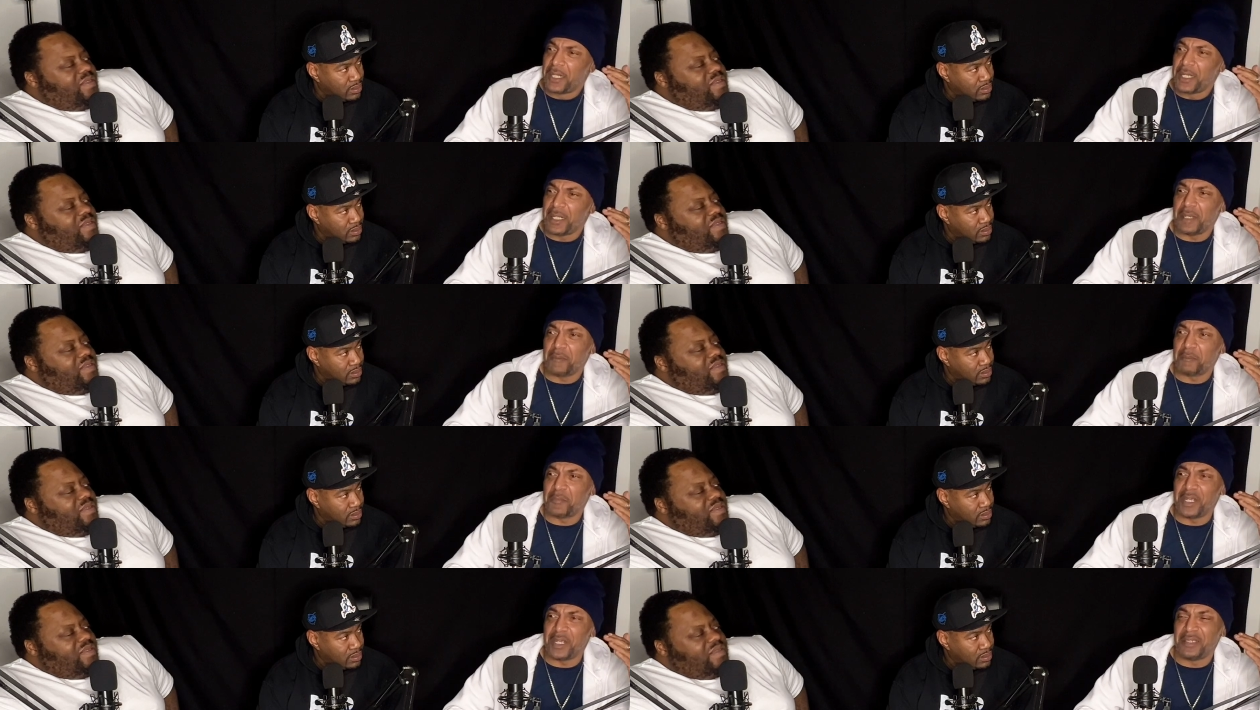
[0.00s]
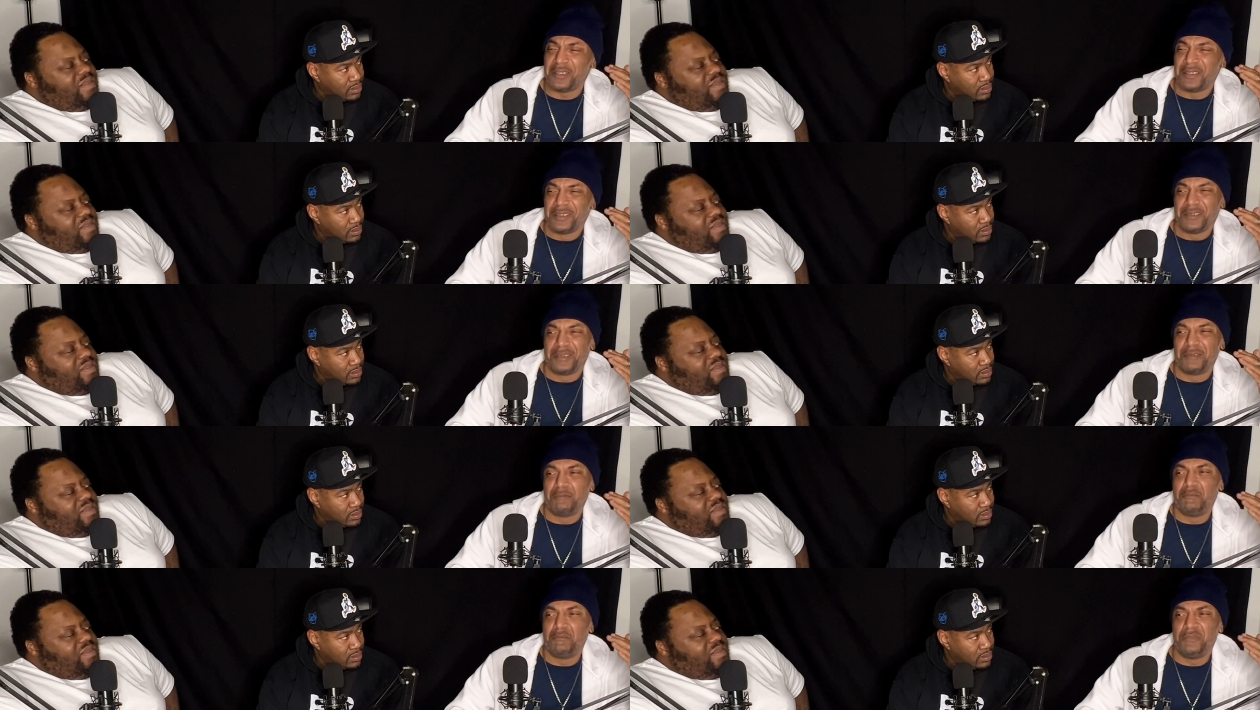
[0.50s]
Speaker 1: And I'm like,
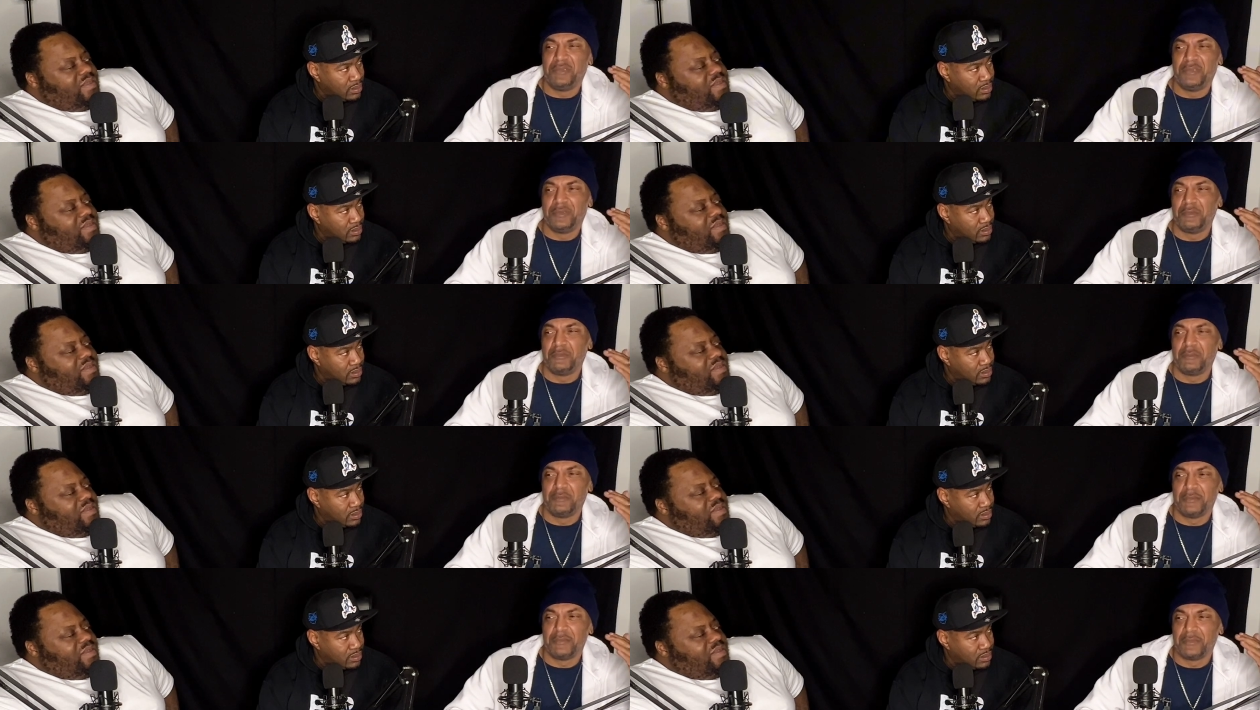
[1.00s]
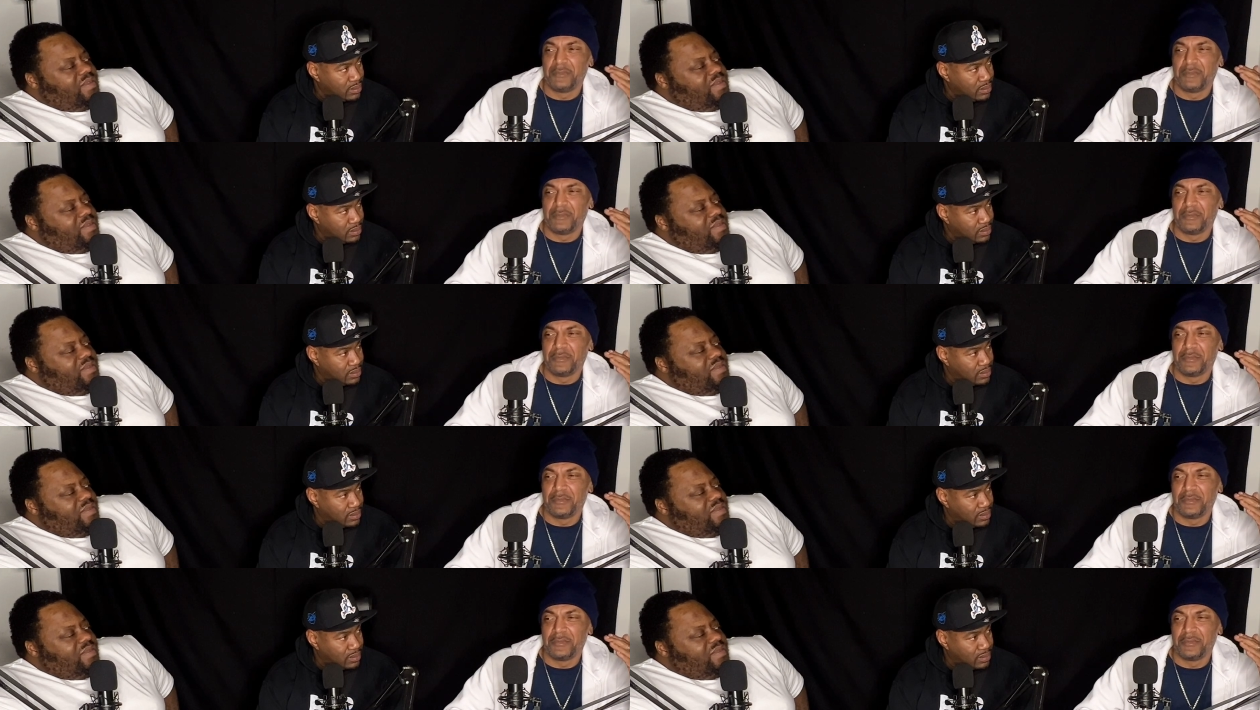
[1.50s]

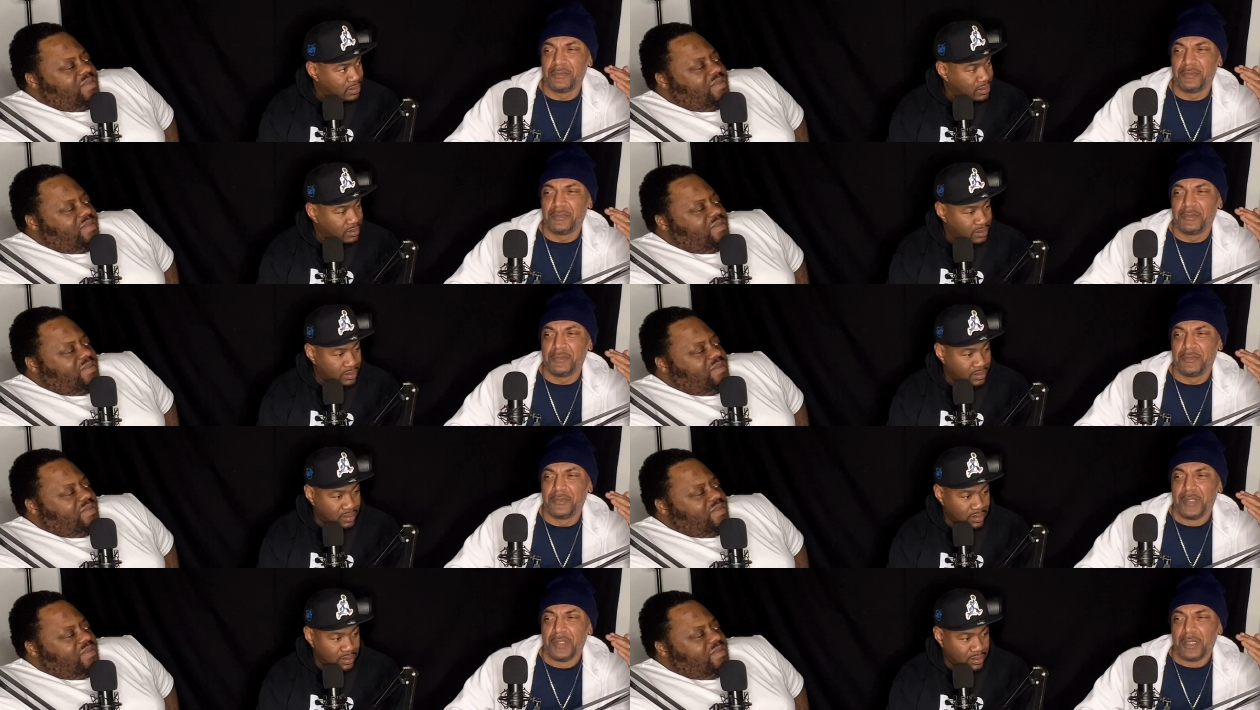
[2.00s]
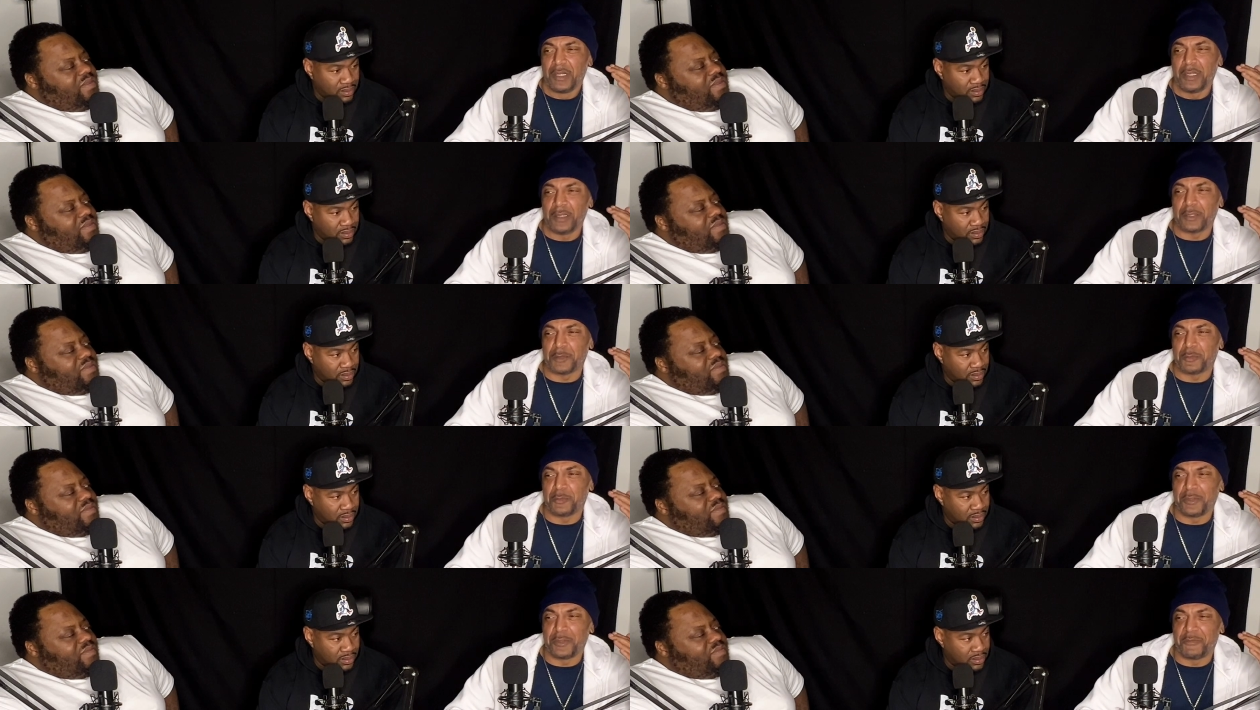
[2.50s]
20K? He
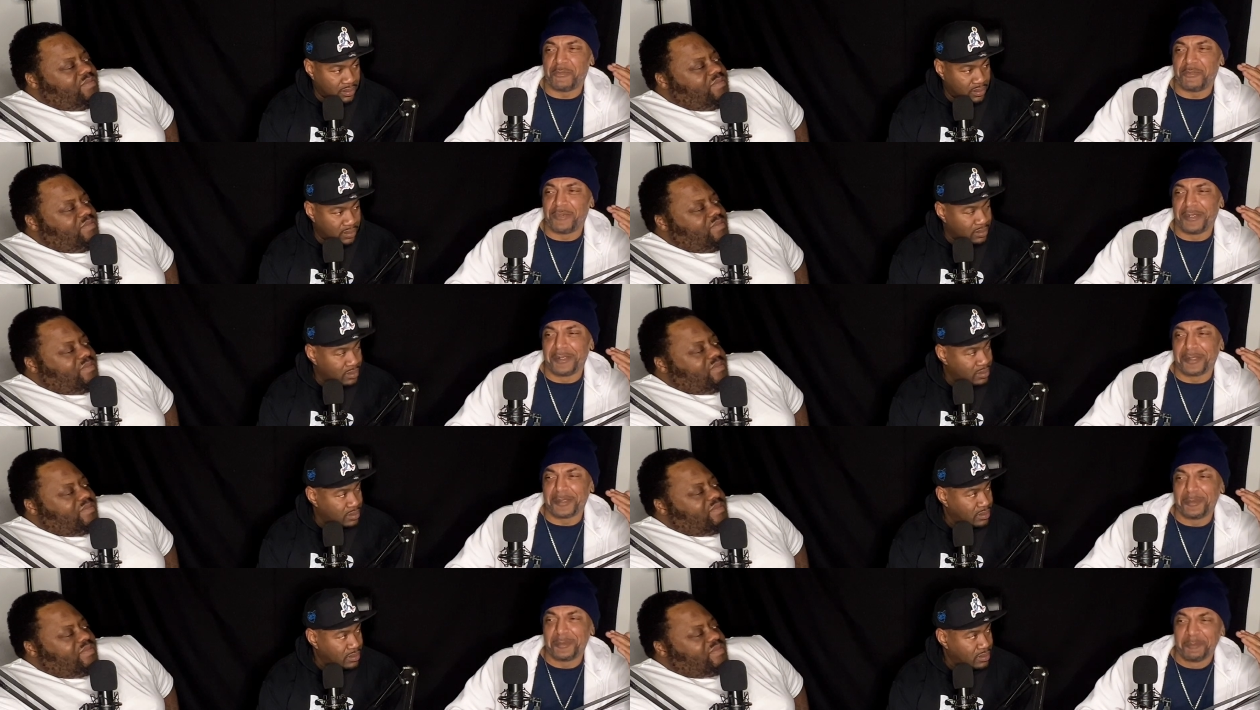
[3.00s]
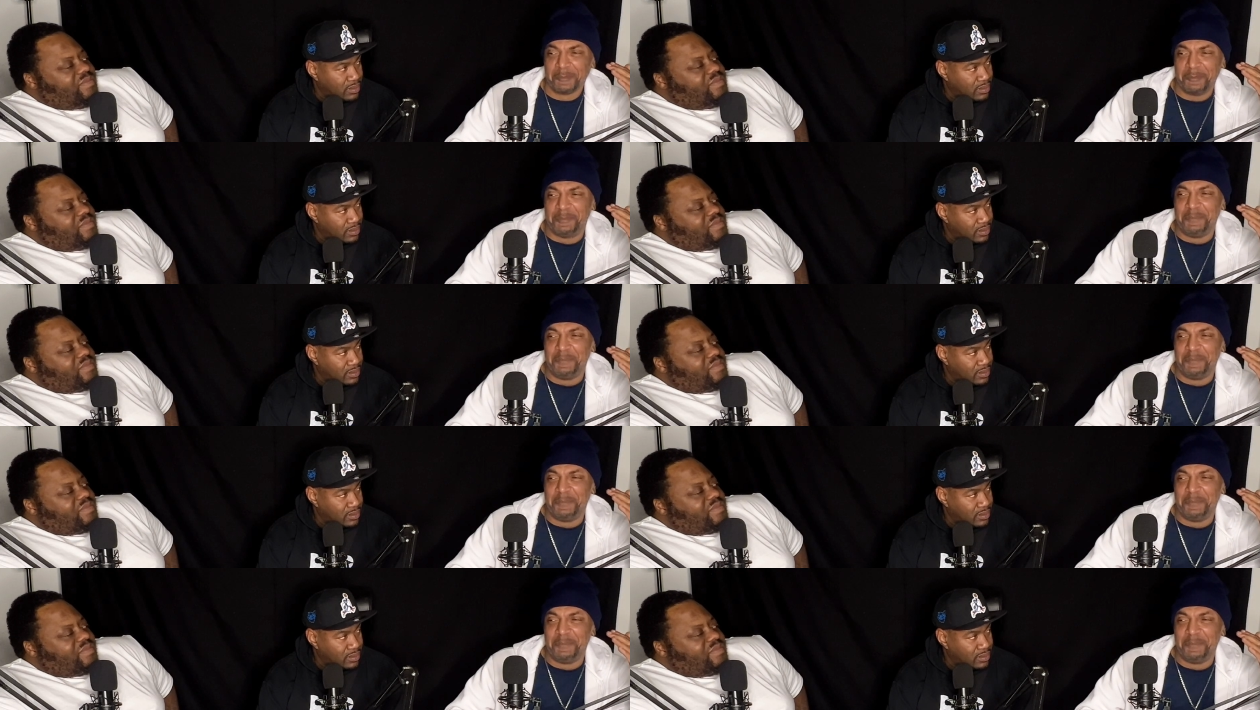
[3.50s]
just want fuck. it